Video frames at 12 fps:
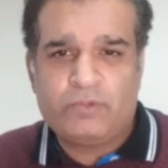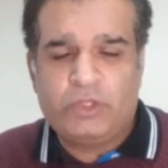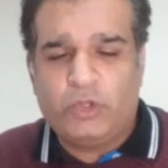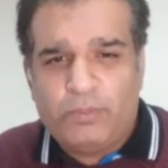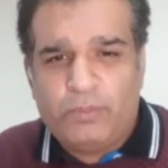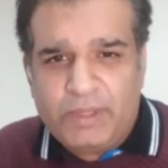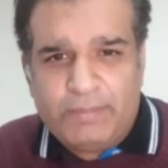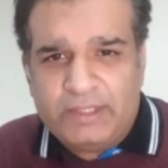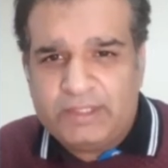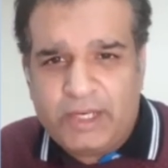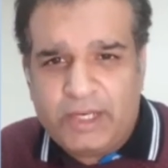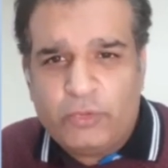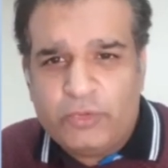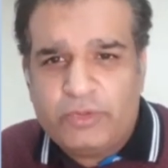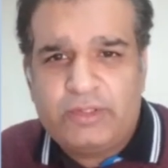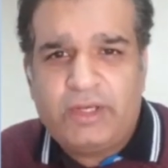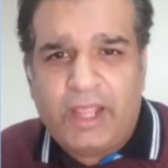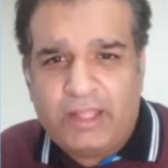You know, people, they
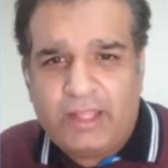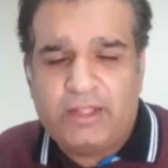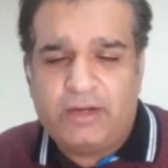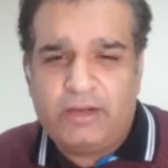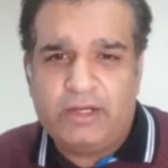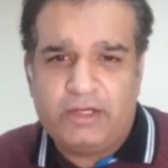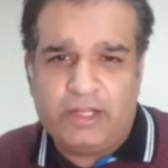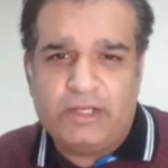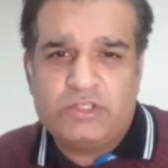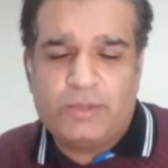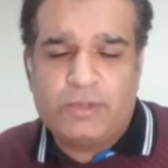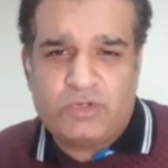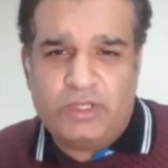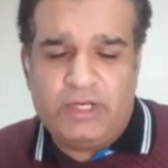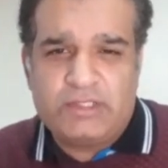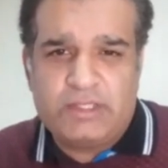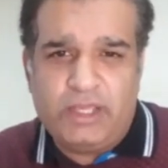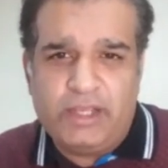don't take their internships
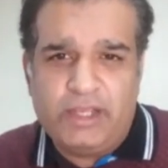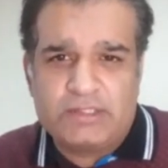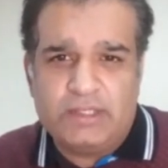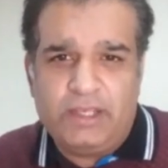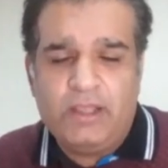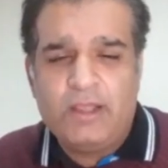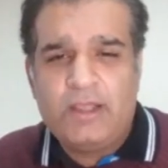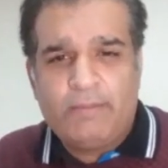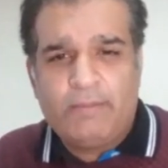really seriously,